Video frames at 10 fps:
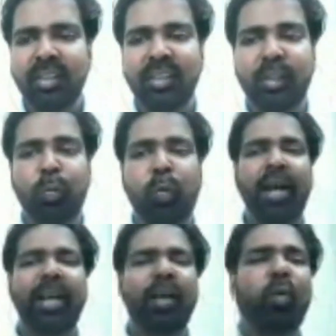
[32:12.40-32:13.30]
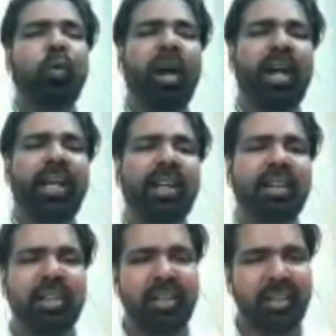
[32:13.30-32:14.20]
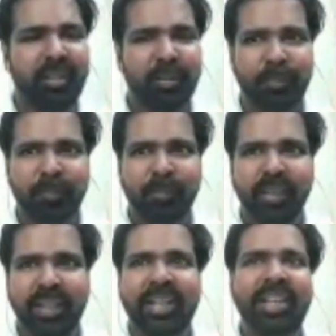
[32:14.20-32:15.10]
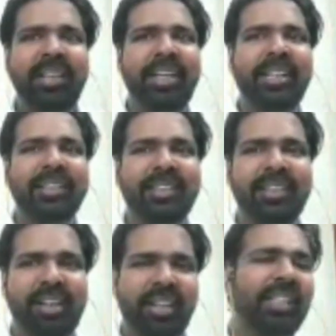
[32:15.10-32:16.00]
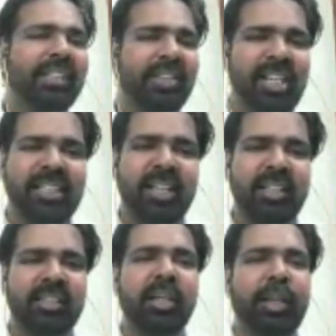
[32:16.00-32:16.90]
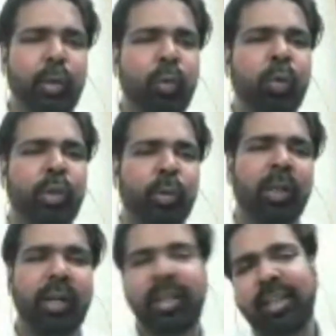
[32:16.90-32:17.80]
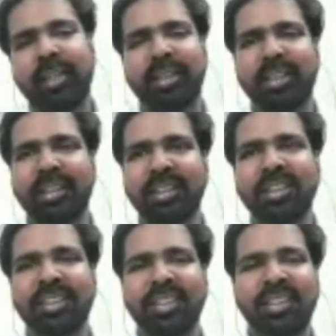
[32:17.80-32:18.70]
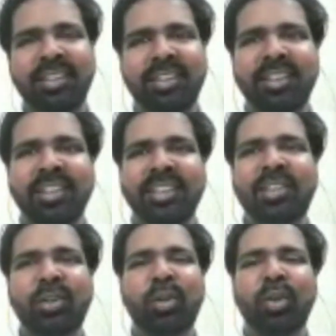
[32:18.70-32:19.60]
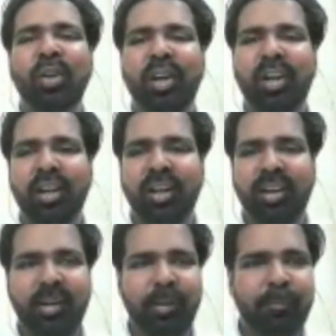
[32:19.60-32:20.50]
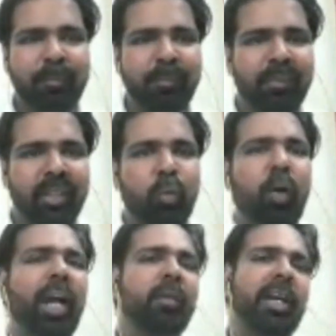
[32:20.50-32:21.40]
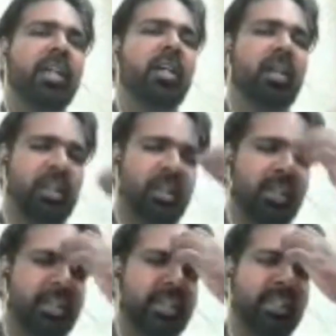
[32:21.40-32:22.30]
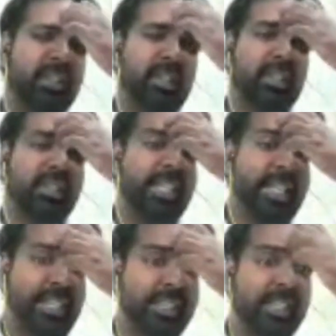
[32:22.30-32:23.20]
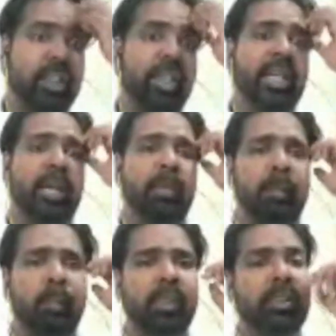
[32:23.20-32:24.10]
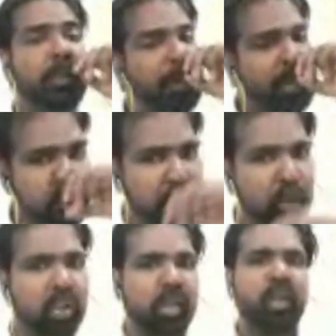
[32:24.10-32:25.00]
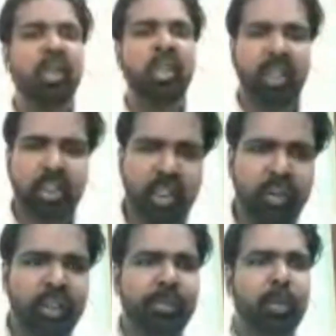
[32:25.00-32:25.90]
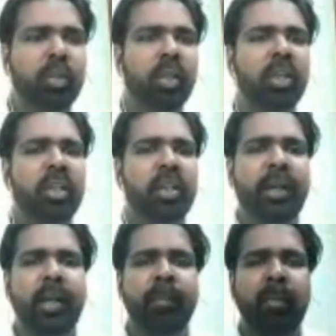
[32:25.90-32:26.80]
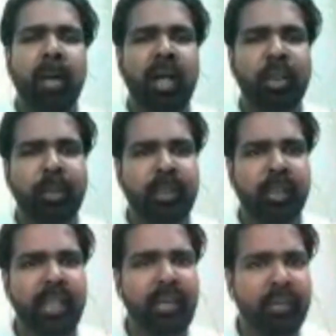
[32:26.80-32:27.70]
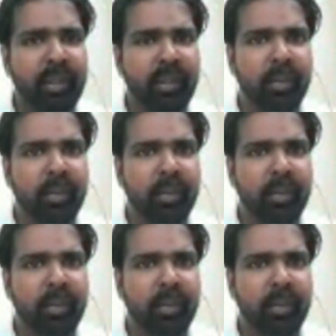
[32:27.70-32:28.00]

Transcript: The Why Why Girl. In Hindi, it is it is translated as the Kyun Kyun Ladki. So uh, the Why Why Girl is a series that she came up with. It's a picture book, a children's book written by Mahashweta Devi.